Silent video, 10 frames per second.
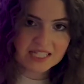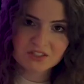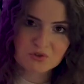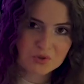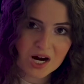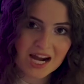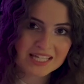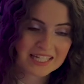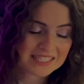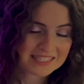and
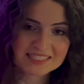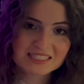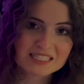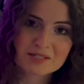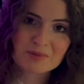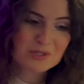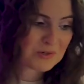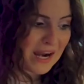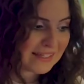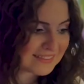crying. This is gonna be
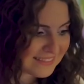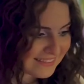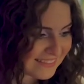great.